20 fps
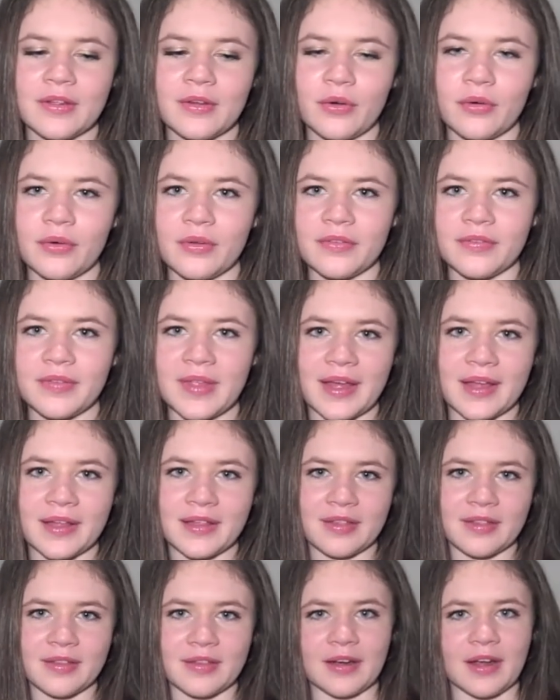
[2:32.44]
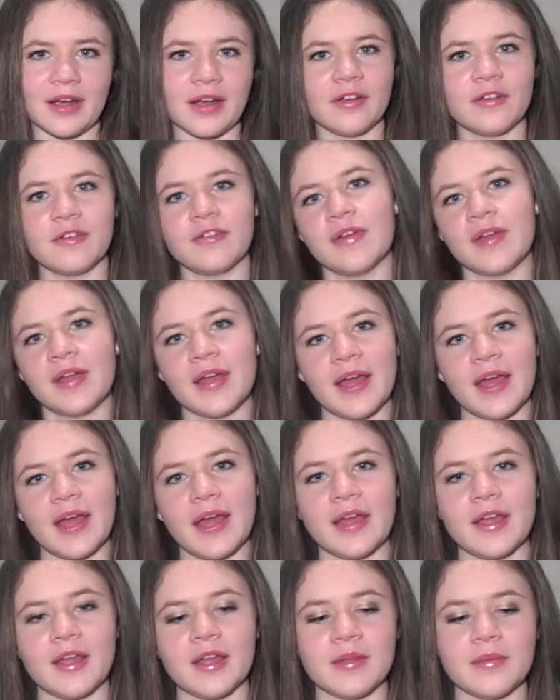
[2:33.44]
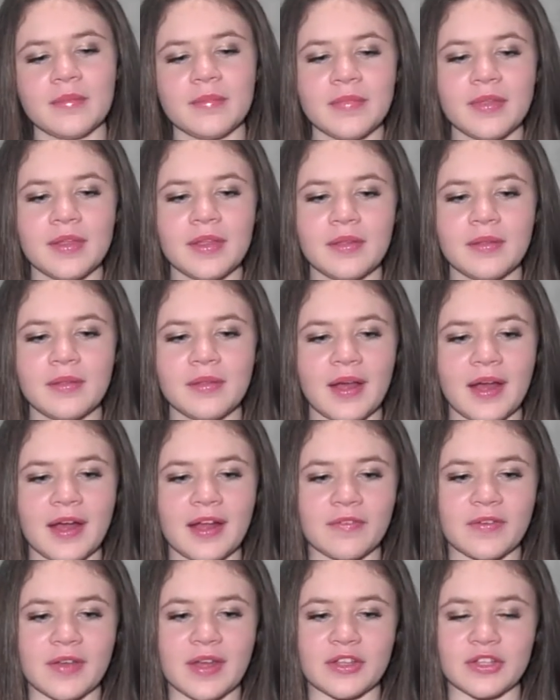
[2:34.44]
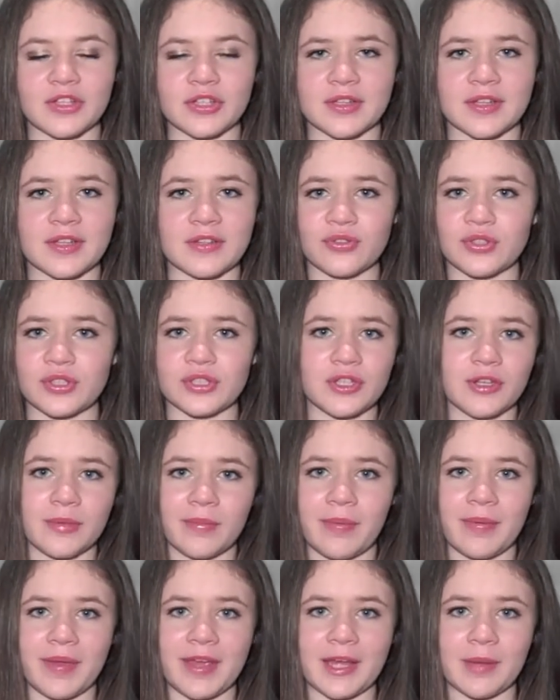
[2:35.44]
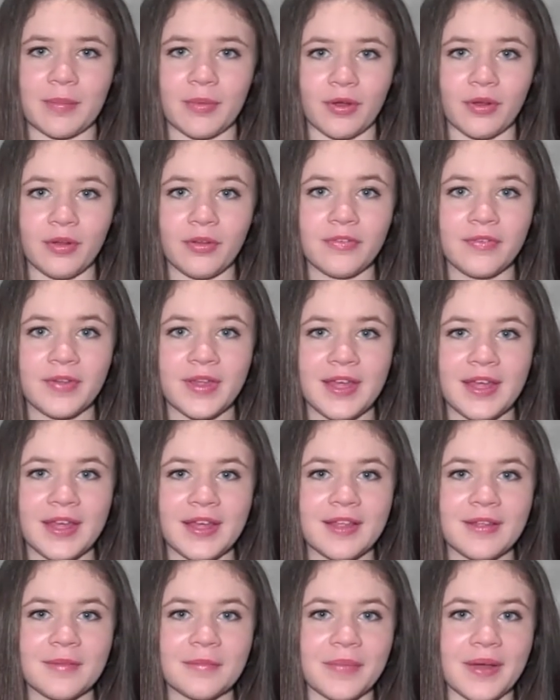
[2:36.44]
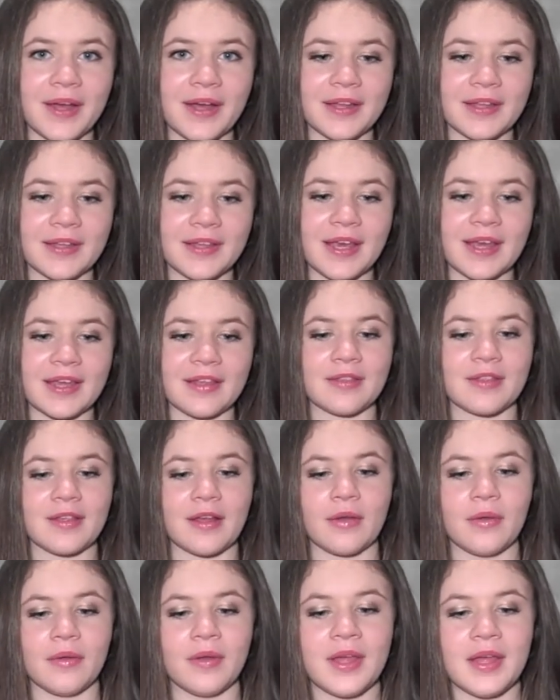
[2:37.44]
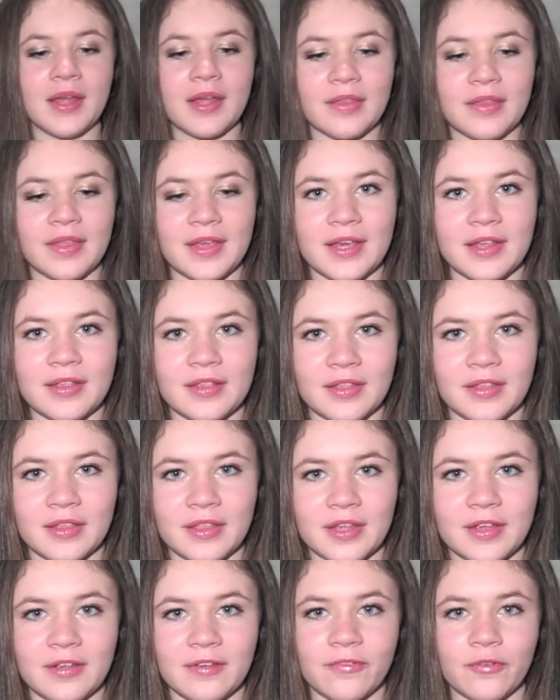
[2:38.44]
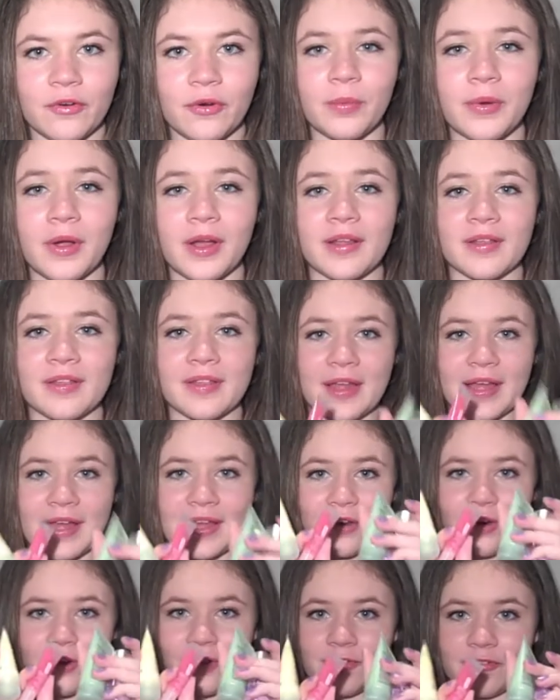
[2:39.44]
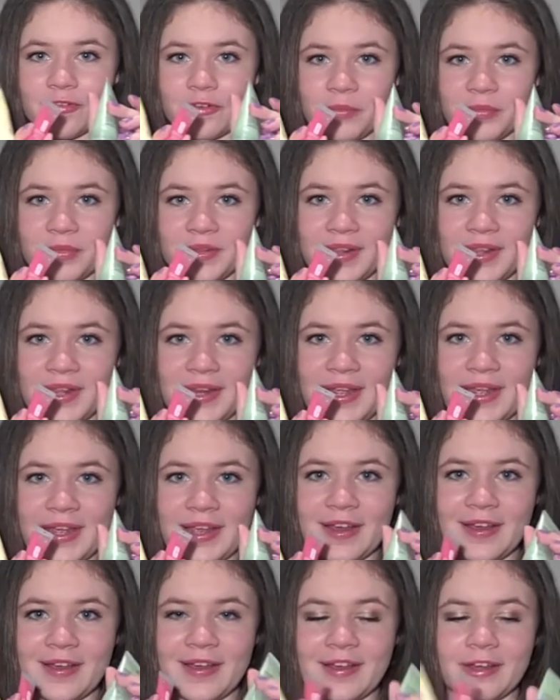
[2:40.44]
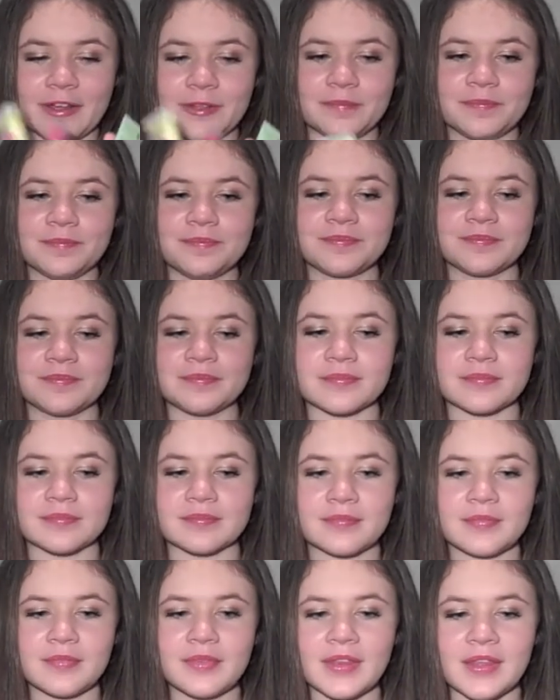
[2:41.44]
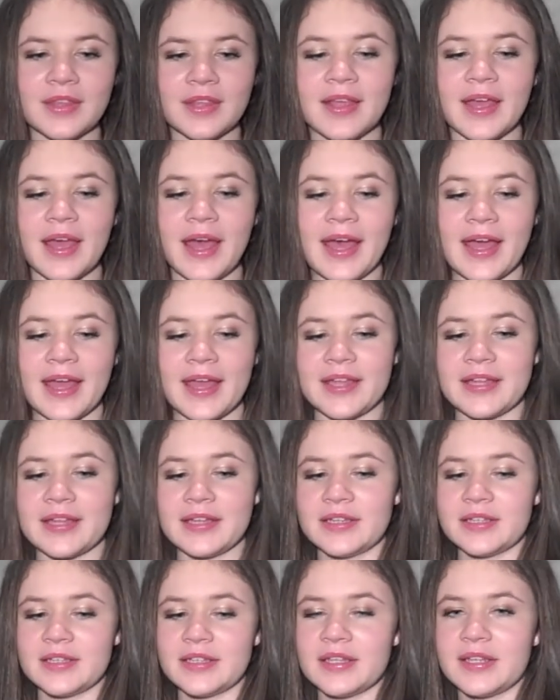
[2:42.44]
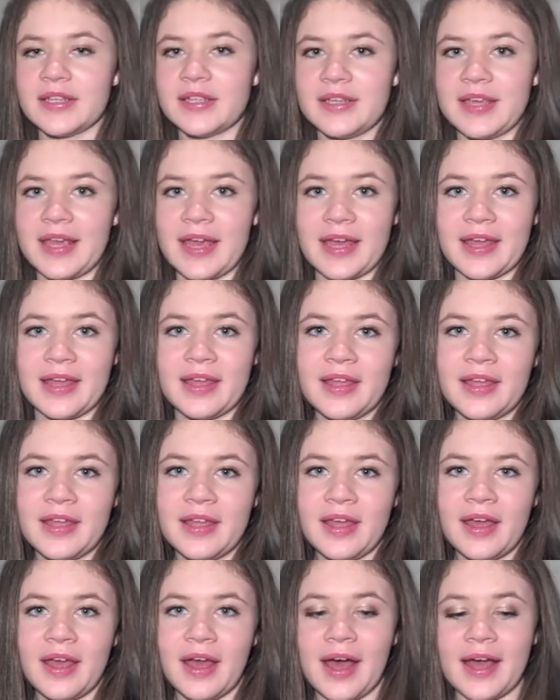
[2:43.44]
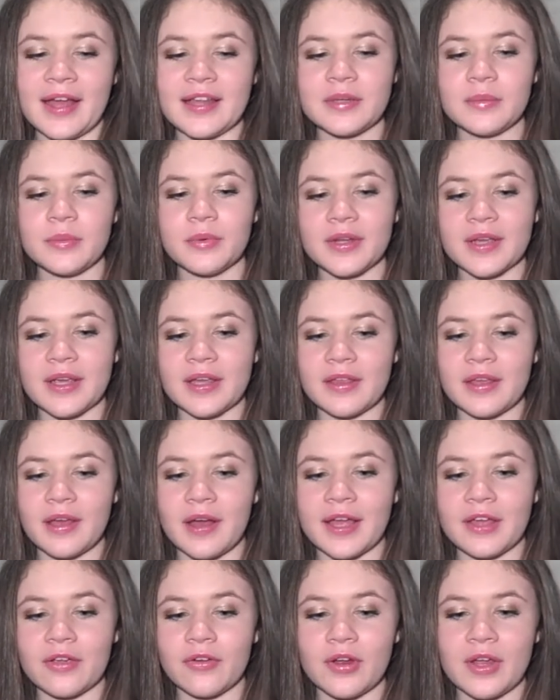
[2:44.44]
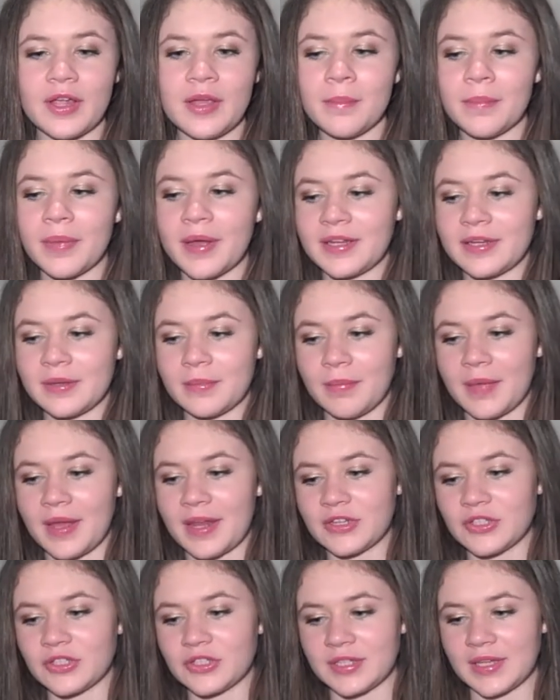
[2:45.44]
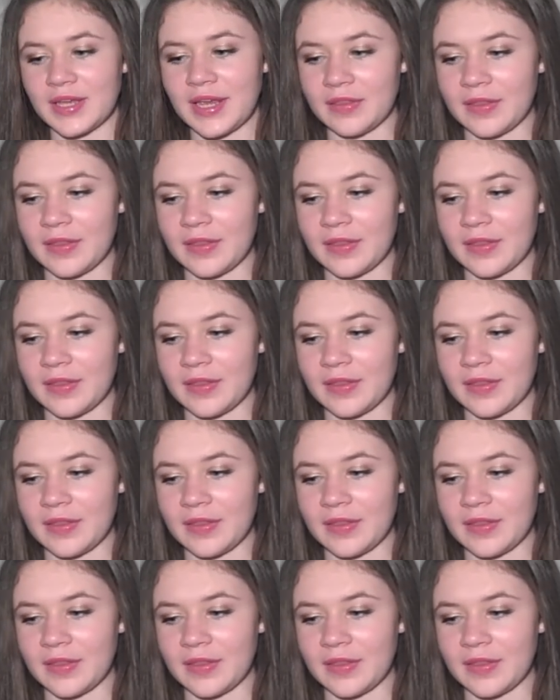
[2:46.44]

all of that stuff. I think I just literally took my makeup off. But yeah, so these are the 4 products that I got from Clinique. And yeah, I did want to get the eye cream, but I didn't manage to get